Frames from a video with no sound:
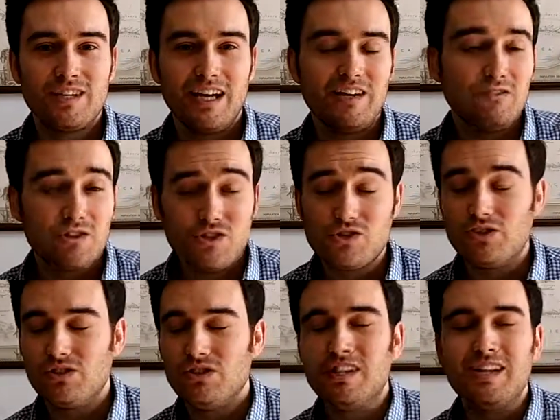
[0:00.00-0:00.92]
and
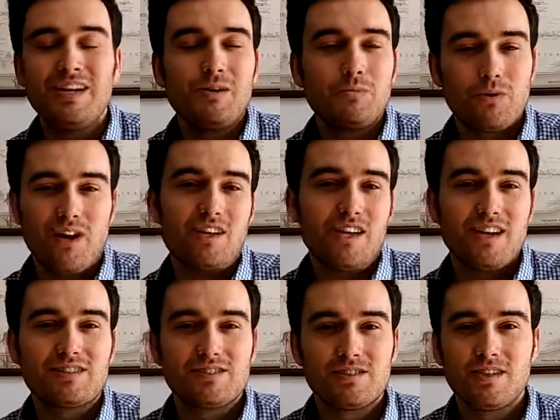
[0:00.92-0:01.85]
original
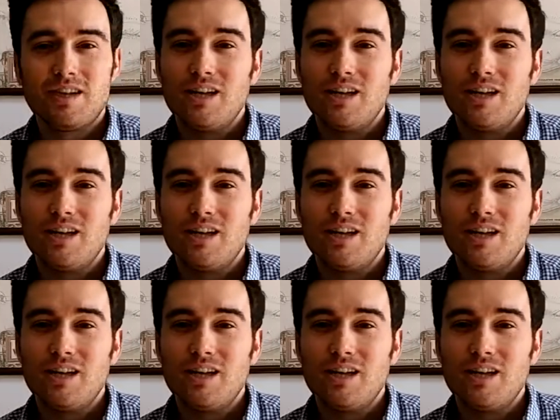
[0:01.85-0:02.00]
products?